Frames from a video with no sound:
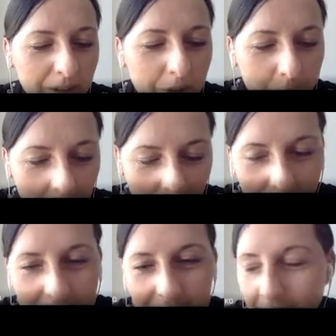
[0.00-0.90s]

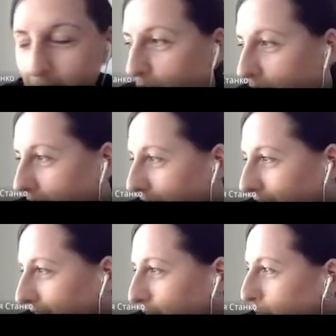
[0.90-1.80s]
cover these
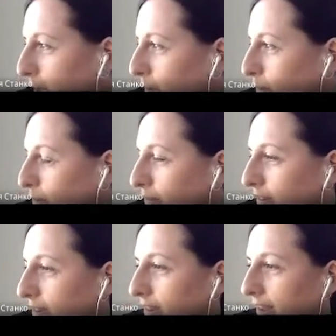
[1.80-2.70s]
stories about
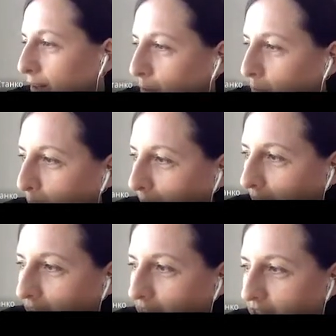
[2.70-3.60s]
how people
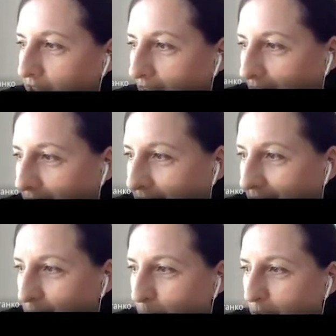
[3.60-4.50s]
hate each other
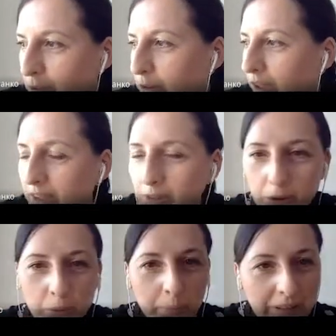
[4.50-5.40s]
and want to, I don't
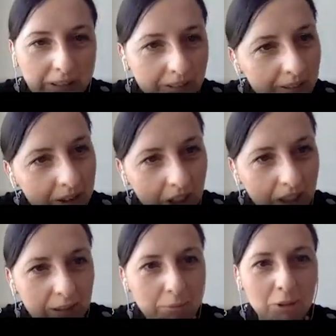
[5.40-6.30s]
know, beaten each
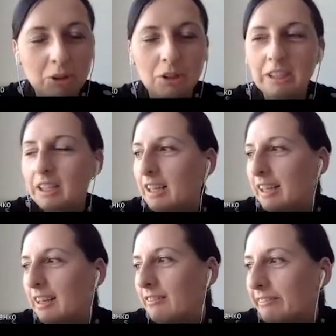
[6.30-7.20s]
other because they
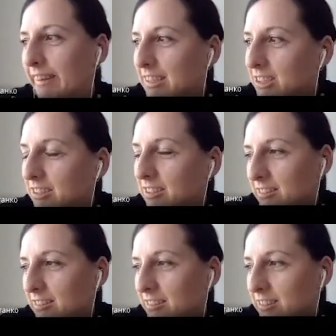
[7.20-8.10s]
can
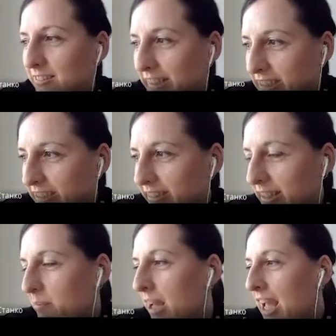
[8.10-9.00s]
infected
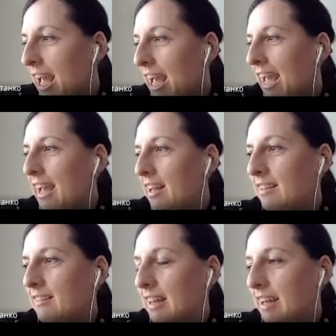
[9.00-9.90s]
them.
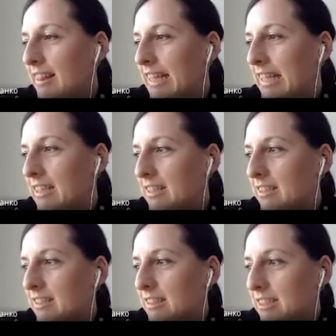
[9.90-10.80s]
And I think
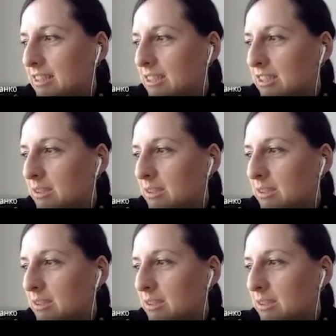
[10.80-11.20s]
that this is